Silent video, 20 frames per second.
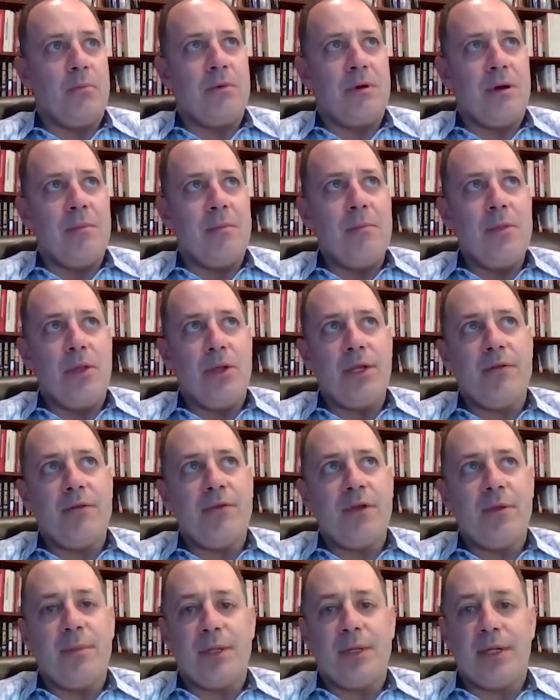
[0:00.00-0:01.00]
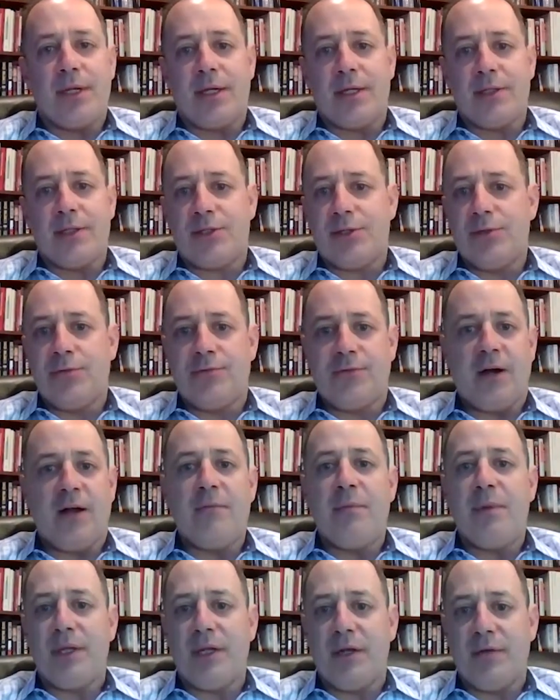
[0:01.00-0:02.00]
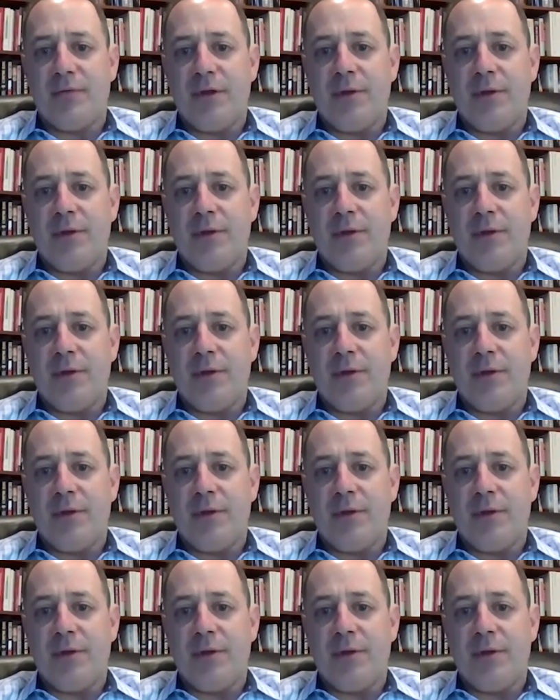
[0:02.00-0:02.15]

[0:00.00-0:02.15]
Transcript: 1 million of EBITDA to 5 million of